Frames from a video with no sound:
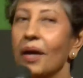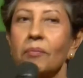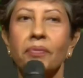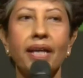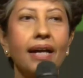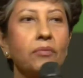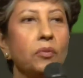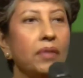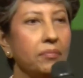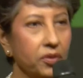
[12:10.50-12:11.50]
Brihan
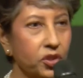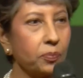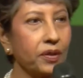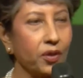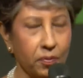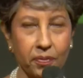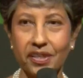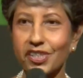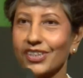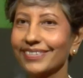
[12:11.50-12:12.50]
Mumbai Municipal
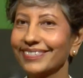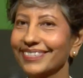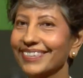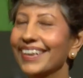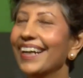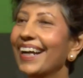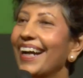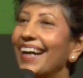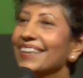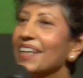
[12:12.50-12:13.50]
Corporation.
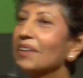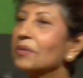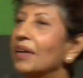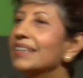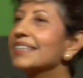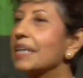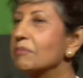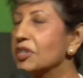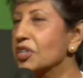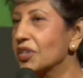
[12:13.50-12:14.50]
And the other one is
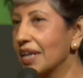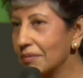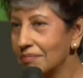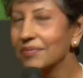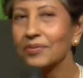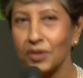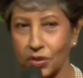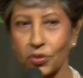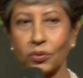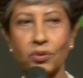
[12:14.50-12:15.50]
MCGM, which
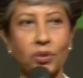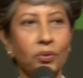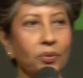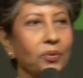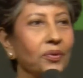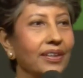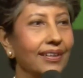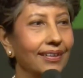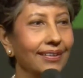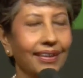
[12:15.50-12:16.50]
is also
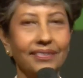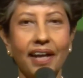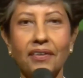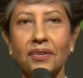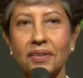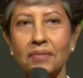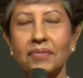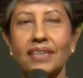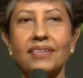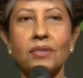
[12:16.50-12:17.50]
another
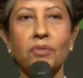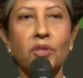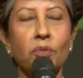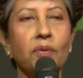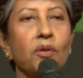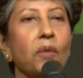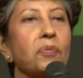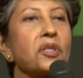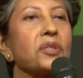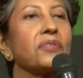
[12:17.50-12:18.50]
acronym, that is the Municipal
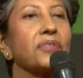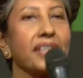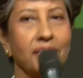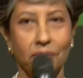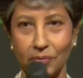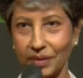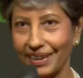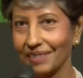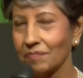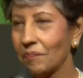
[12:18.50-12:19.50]
Corporation of Greater Mumbai.